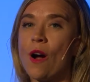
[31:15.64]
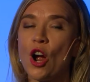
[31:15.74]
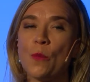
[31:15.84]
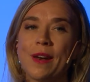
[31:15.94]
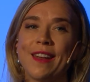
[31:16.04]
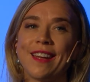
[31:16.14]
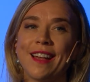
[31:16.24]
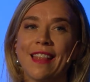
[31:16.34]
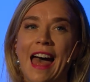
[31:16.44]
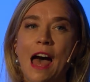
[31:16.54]
are opening
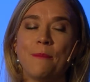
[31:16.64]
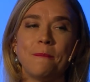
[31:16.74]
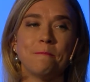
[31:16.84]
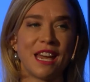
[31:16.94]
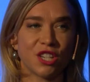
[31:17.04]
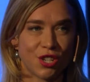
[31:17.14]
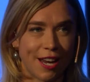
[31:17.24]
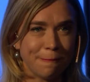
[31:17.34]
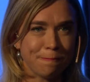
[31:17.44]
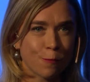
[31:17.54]
a lab in
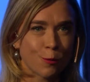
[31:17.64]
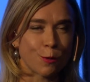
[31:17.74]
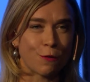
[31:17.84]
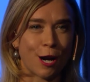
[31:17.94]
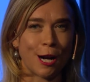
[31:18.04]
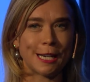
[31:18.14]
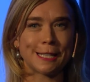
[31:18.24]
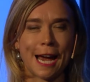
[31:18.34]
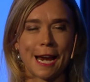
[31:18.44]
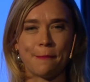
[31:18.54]
Beijing, which we're very
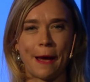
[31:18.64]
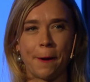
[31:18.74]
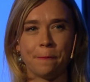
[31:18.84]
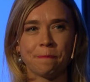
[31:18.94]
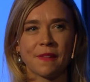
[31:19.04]
excited about.